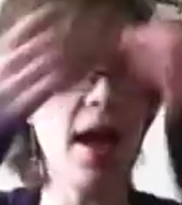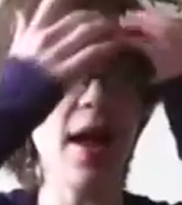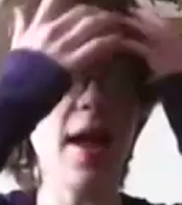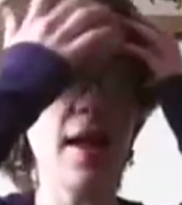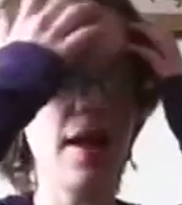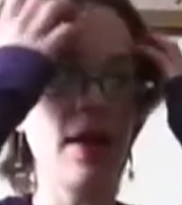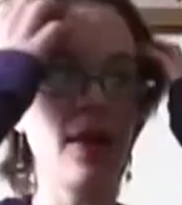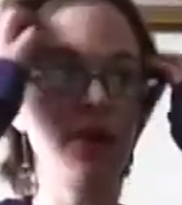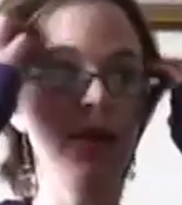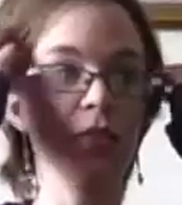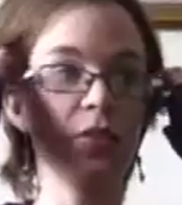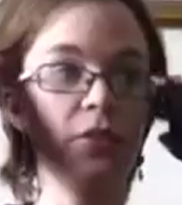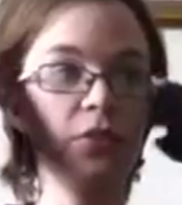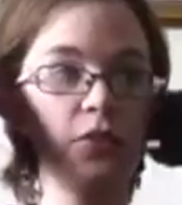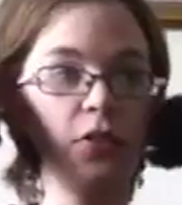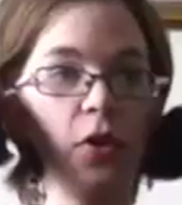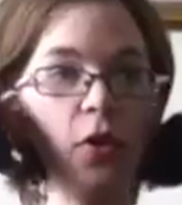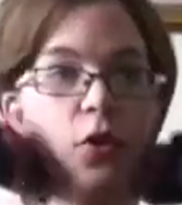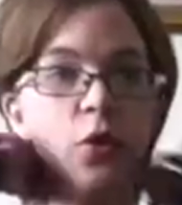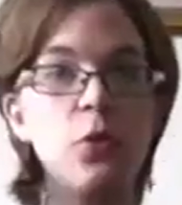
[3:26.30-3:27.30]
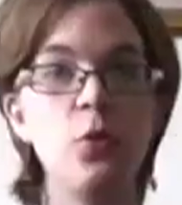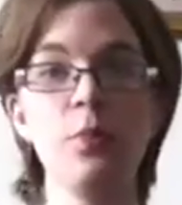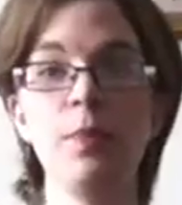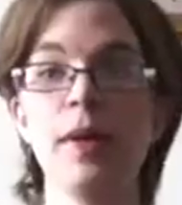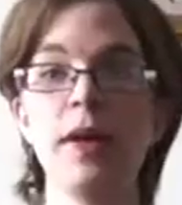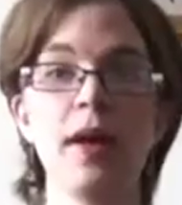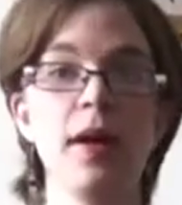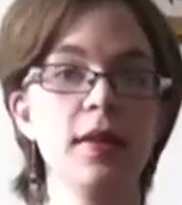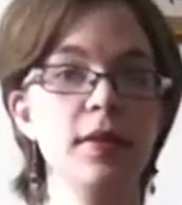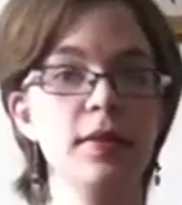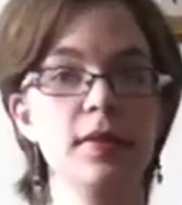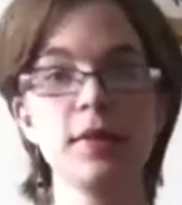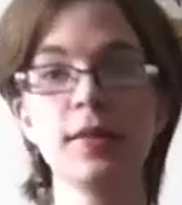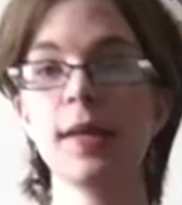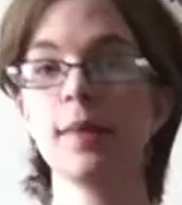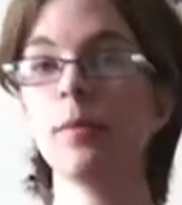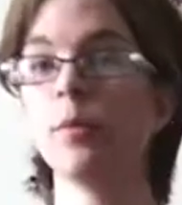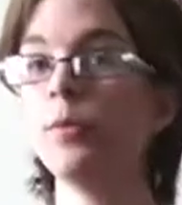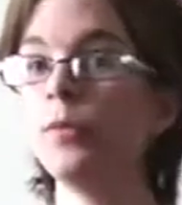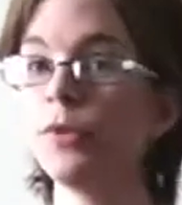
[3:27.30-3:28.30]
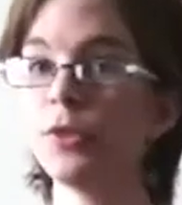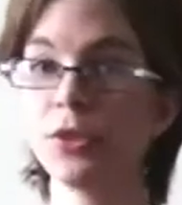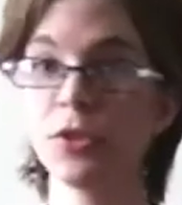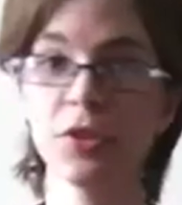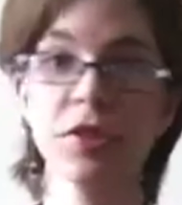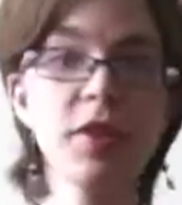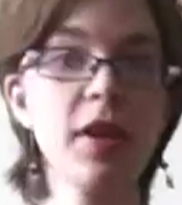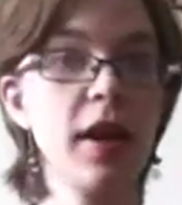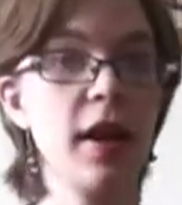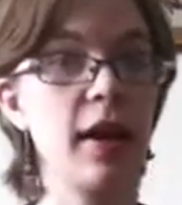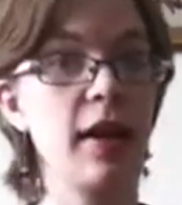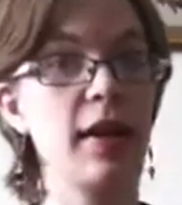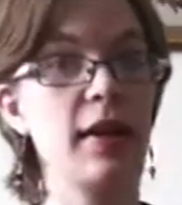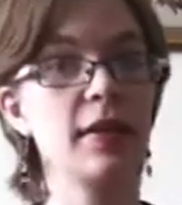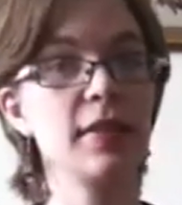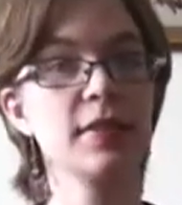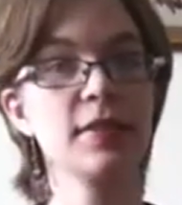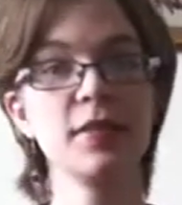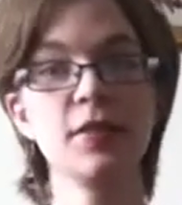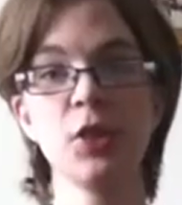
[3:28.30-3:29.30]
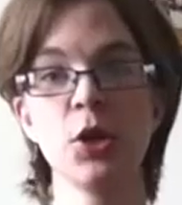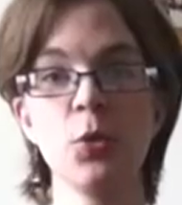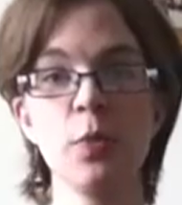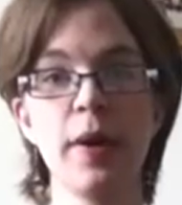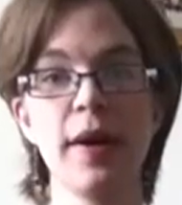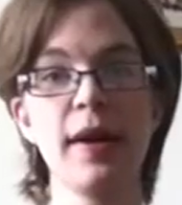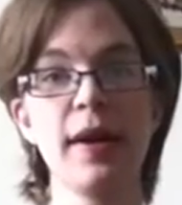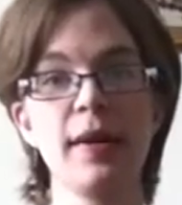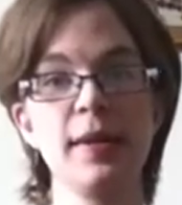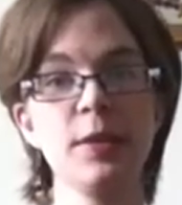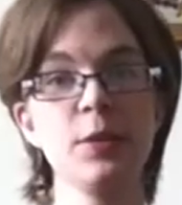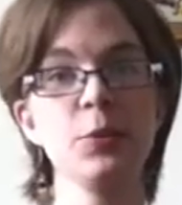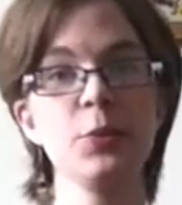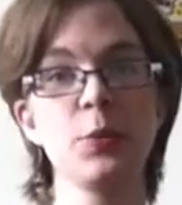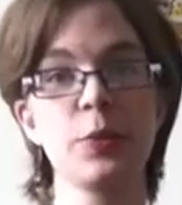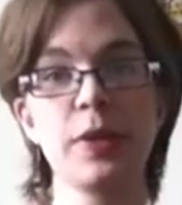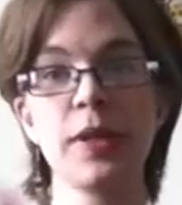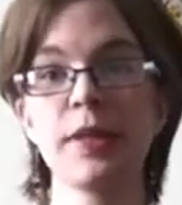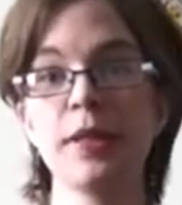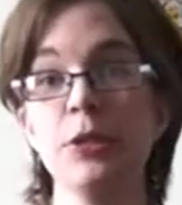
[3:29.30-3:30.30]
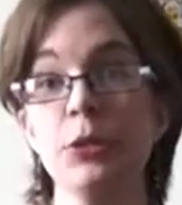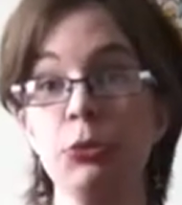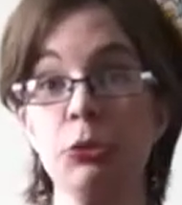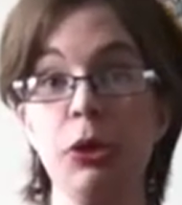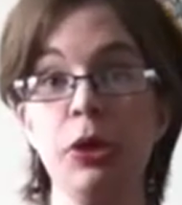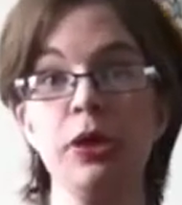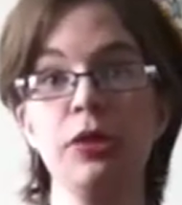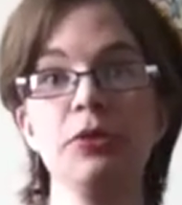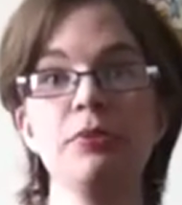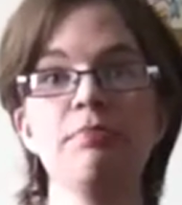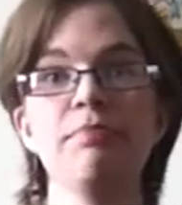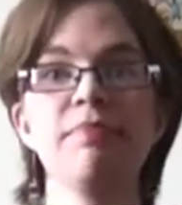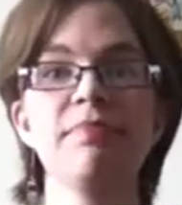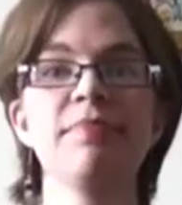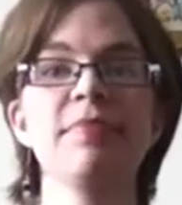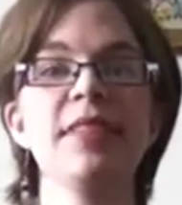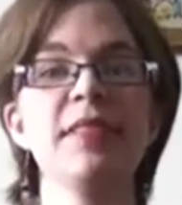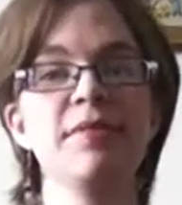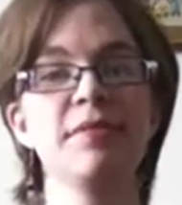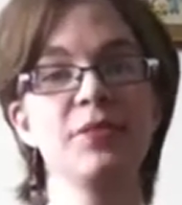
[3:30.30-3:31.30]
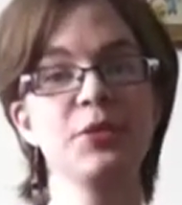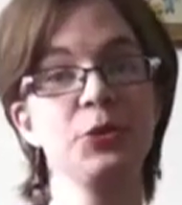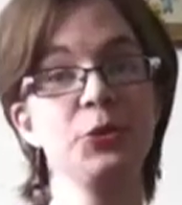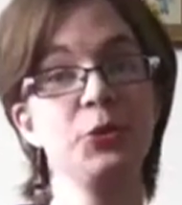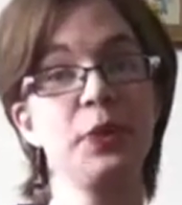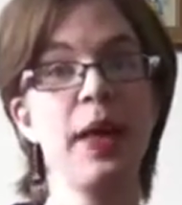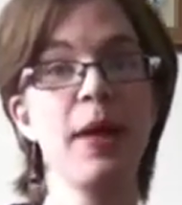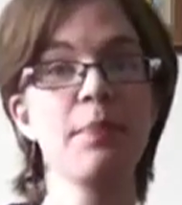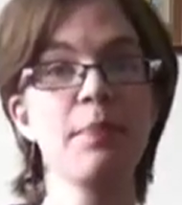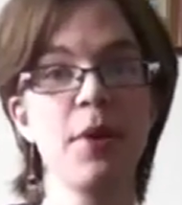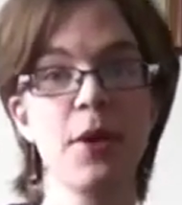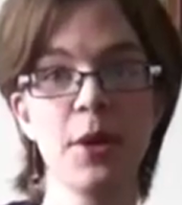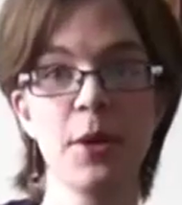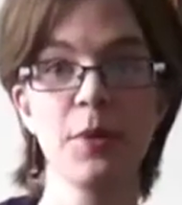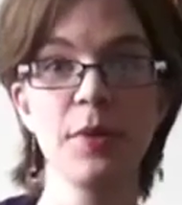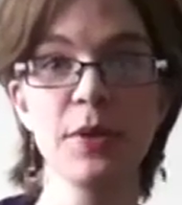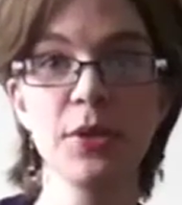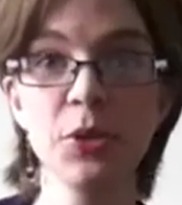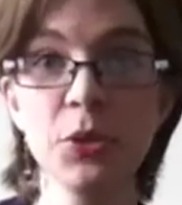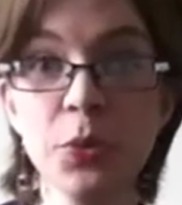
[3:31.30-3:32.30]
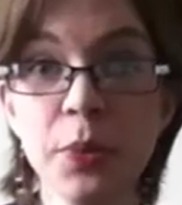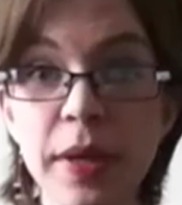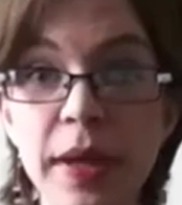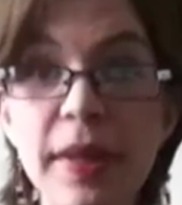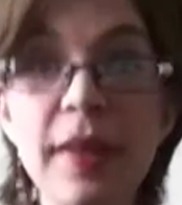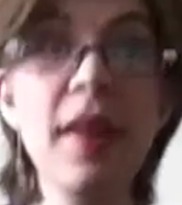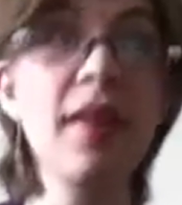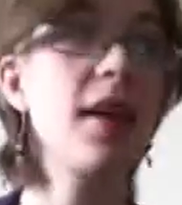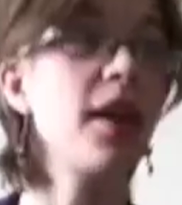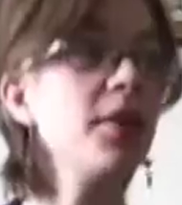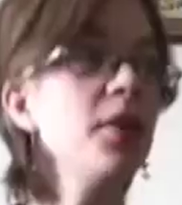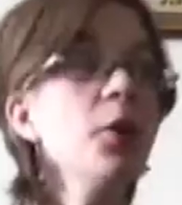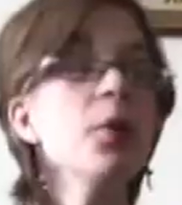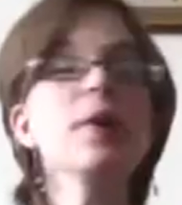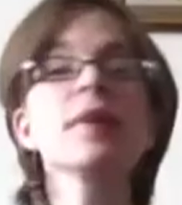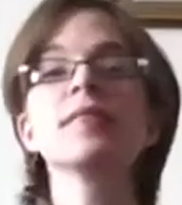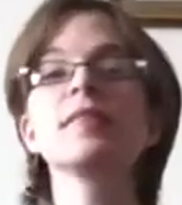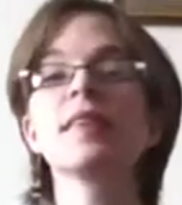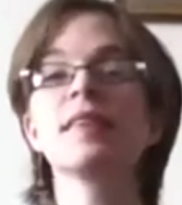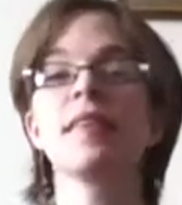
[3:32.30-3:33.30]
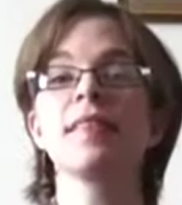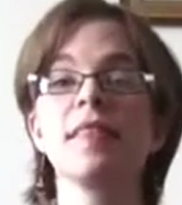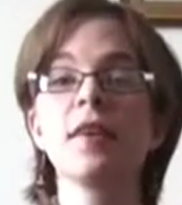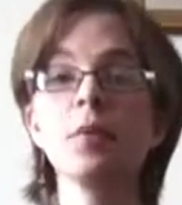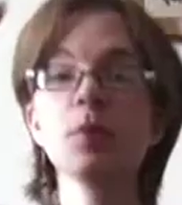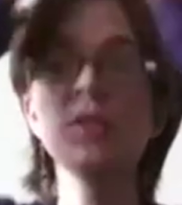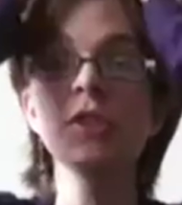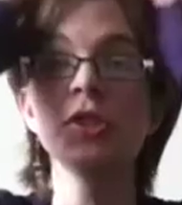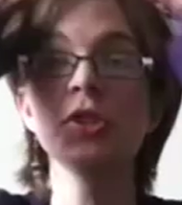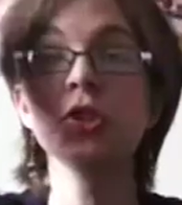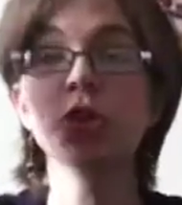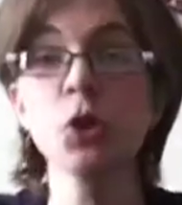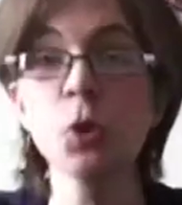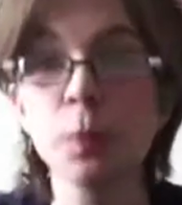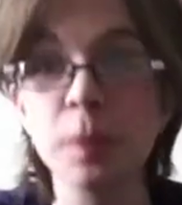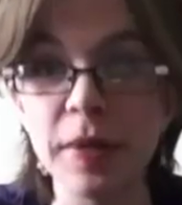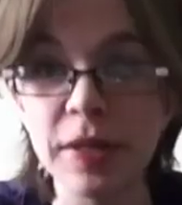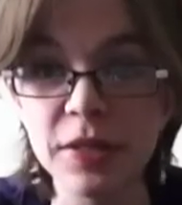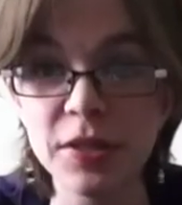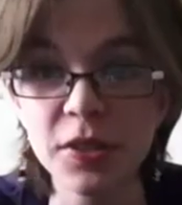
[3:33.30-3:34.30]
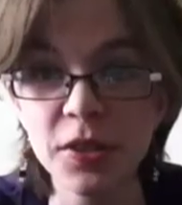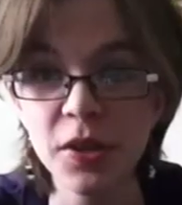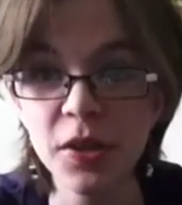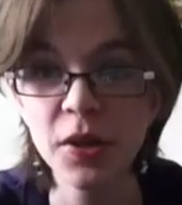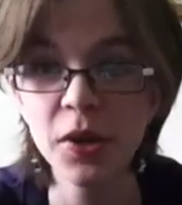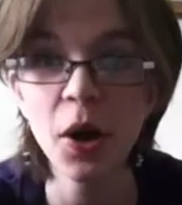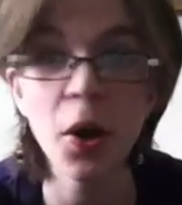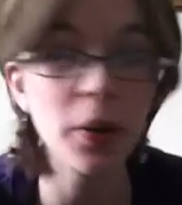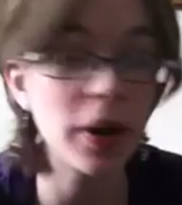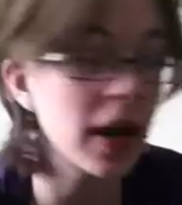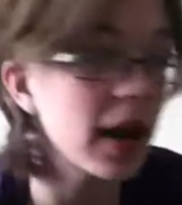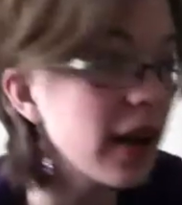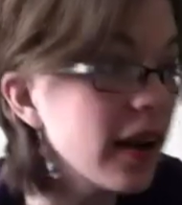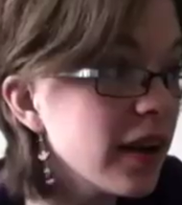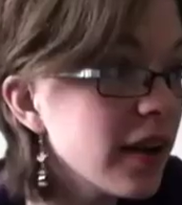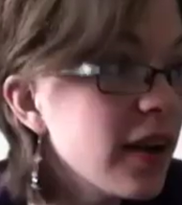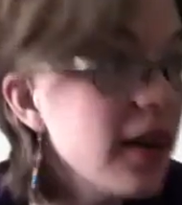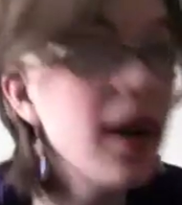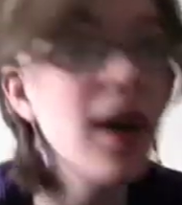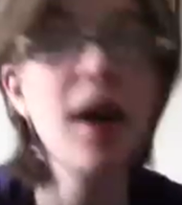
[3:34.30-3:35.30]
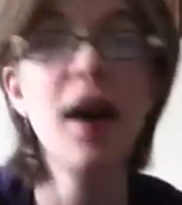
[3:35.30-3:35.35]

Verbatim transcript: and so because I'm a musician, and so my eyes were kind of drawn into that part of the screen, and I noticed that there was a serpent, okay?